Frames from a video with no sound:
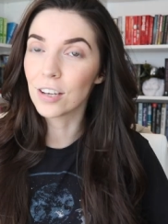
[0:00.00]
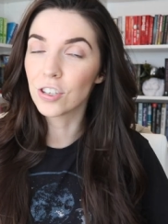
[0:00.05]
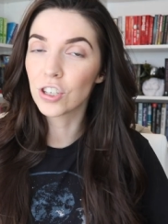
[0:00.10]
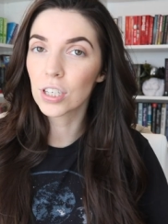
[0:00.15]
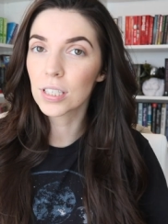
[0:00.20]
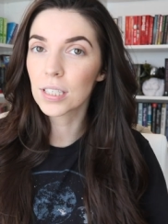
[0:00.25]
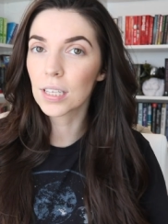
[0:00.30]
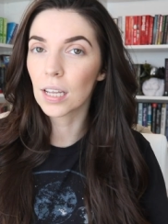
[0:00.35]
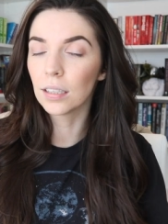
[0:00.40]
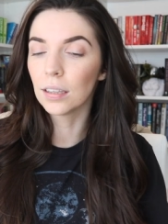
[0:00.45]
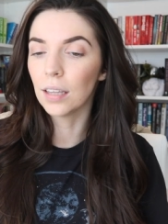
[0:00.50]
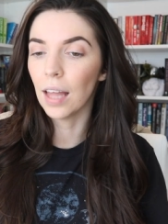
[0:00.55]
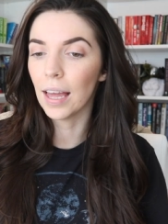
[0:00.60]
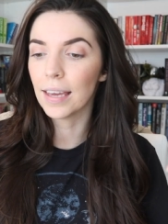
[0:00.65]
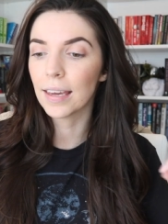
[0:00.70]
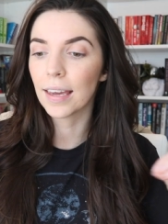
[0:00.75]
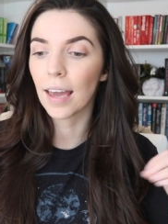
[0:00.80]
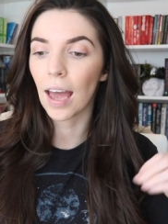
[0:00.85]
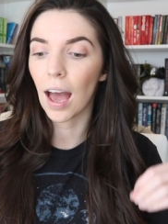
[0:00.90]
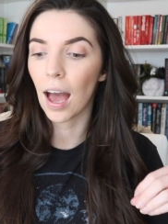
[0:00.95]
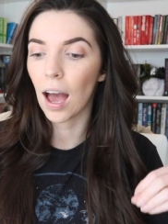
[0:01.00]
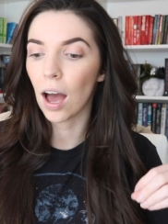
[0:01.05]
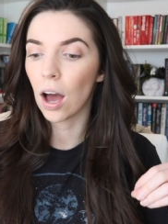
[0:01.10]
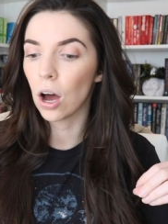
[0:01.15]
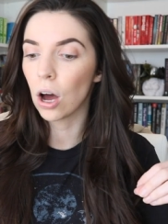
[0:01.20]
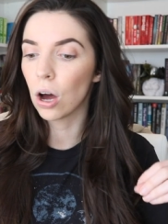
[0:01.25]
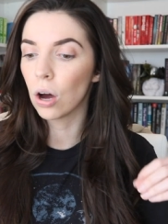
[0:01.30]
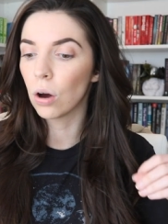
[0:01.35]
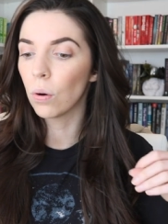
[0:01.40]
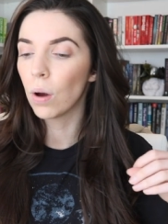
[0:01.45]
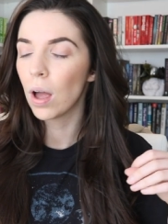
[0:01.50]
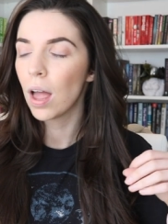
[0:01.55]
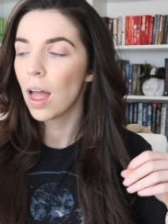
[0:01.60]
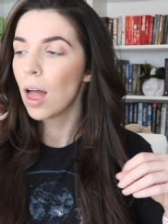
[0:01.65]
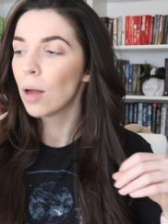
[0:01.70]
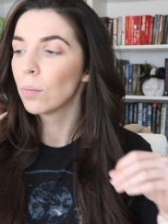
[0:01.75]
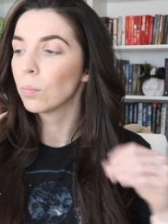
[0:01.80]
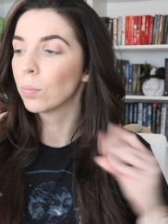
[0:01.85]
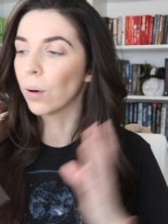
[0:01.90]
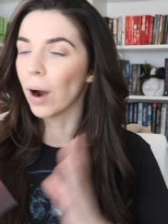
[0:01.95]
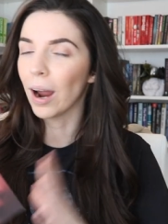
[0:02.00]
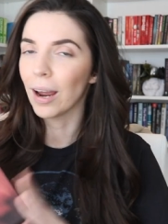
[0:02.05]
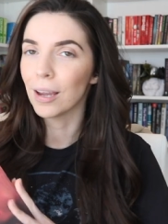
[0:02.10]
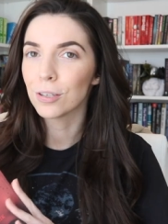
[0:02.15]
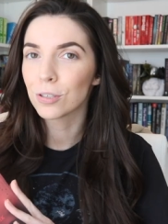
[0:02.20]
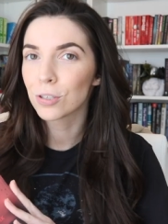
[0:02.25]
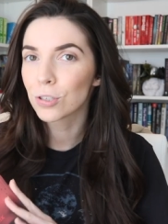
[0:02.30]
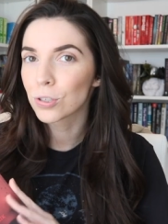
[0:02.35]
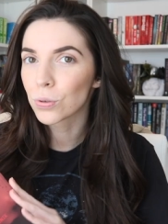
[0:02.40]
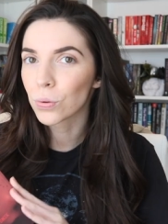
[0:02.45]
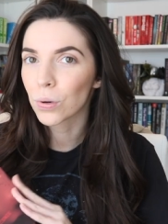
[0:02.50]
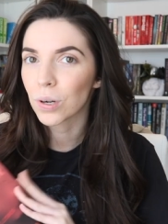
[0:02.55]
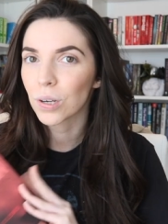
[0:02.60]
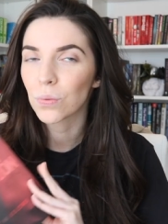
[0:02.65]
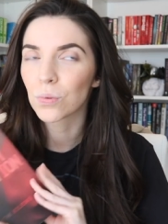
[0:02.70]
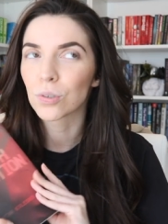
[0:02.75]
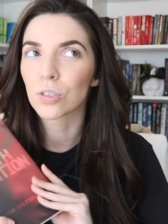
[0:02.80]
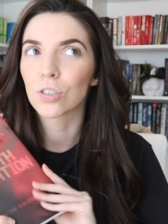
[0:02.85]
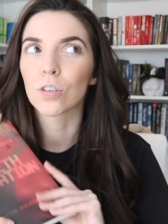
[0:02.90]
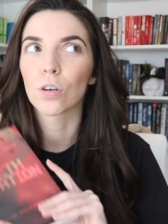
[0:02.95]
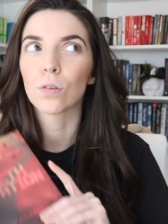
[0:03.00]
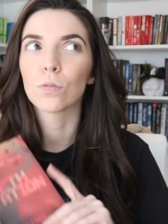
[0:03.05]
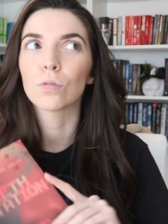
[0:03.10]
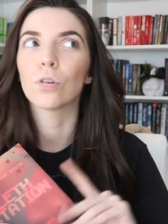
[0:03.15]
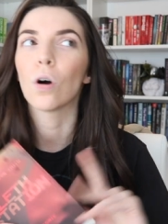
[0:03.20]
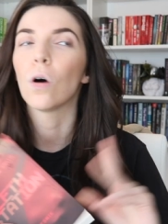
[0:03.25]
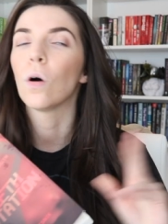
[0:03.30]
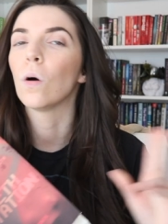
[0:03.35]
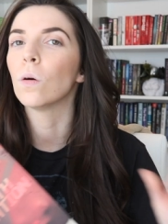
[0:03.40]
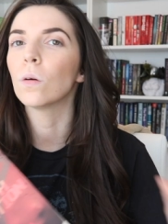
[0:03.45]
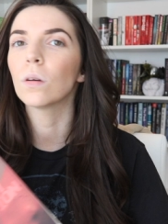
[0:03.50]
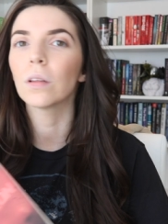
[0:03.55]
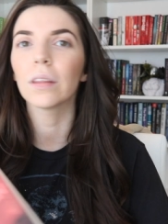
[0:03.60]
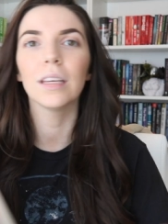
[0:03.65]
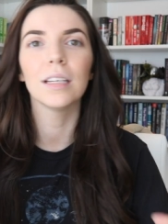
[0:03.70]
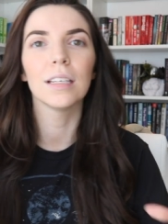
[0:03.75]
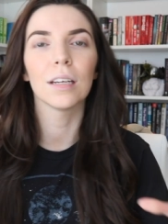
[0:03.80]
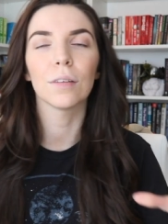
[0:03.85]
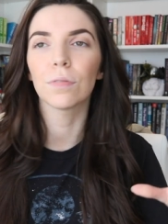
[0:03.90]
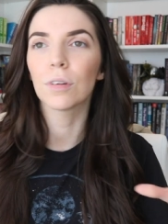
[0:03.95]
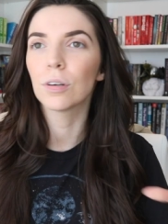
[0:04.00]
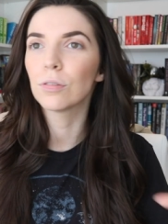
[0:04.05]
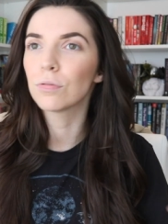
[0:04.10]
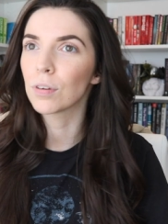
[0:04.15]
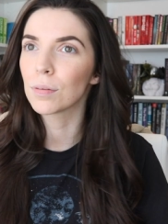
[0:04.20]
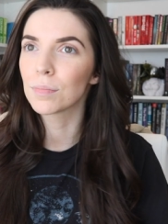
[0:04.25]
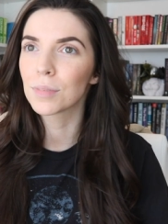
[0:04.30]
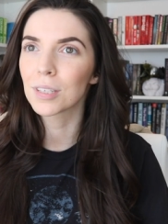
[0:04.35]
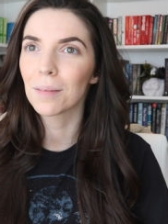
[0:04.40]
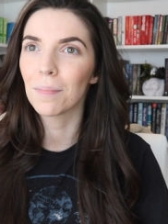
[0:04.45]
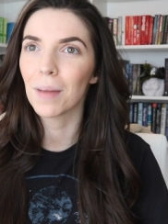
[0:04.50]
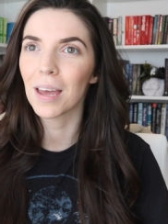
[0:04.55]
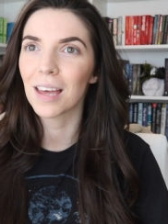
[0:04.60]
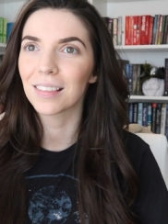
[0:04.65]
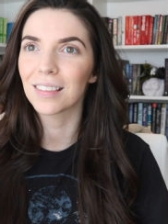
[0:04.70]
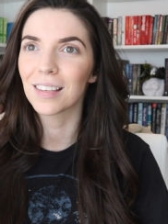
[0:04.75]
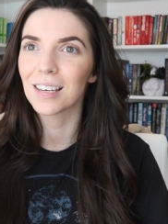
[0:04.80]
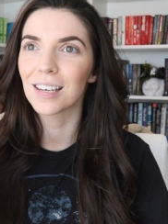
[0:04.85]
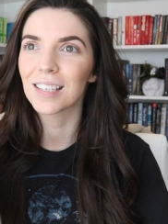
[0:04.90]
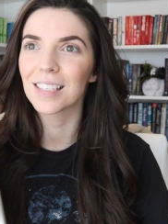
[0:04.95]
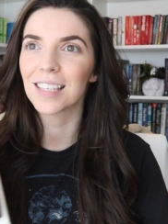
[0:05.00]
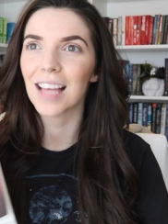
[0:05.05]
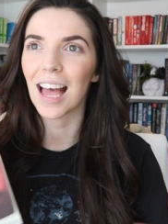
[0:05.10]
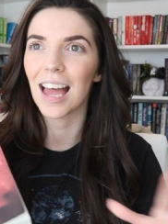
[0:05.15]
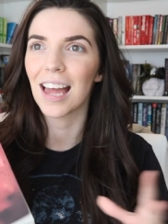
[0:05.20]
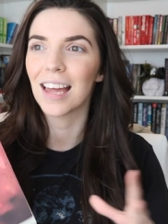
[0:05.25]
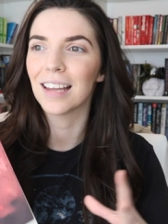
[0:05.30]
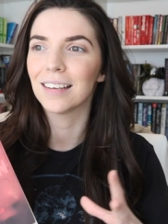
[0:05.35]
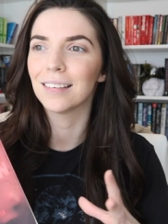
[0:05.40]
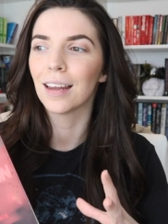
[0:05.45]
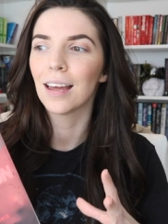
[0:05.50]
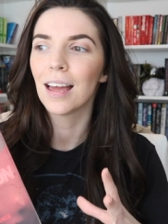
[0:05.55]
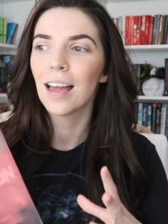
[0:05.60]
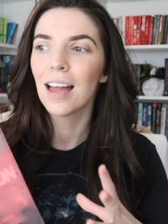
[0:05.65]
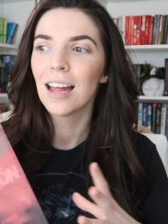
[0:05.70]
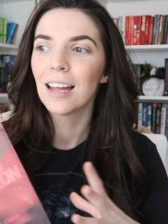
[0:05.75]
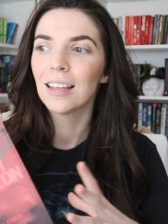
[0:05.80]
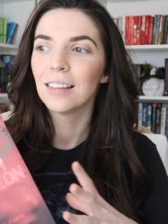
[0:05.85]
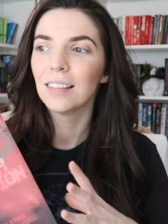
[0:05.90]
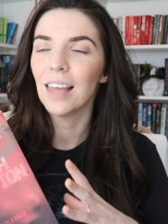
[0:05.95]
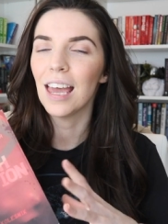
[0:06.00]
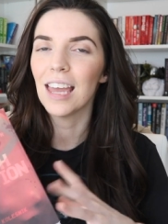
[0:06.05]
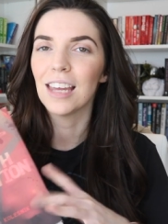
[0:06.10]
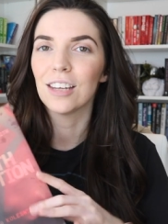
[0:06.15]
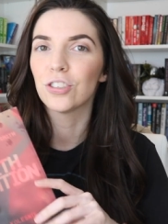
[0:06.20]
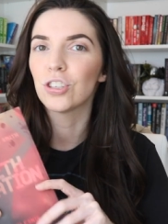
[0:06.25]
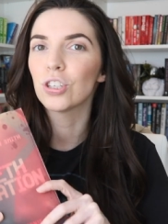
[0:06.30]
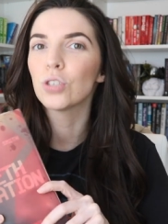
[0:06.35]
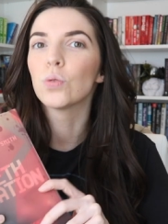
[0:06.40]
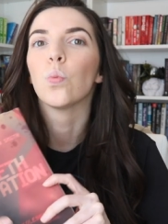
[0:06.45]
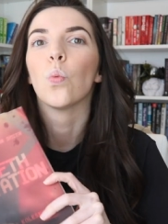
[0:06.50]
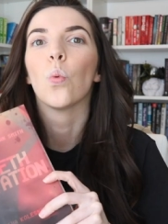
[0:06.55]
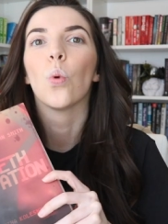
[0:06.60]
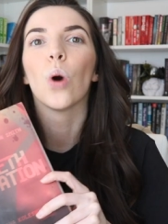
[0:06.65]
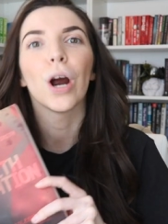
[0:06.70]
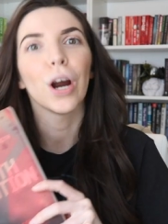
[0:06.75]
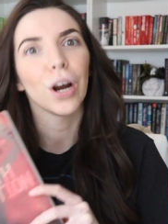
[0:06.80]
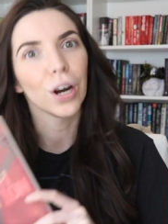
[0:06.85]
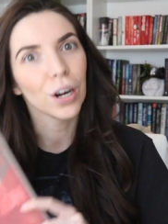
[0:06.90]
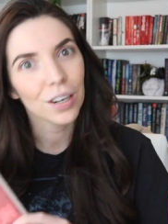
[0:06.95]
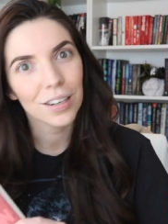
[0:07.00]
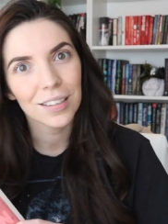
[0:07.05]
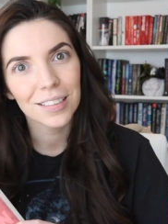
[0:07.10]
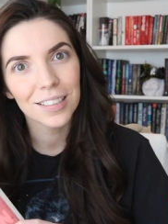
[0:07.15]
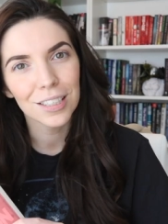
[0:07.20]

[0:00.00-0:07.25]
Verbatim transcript: I just like how Brian's story was so totally different from Samantha's, and it just worked.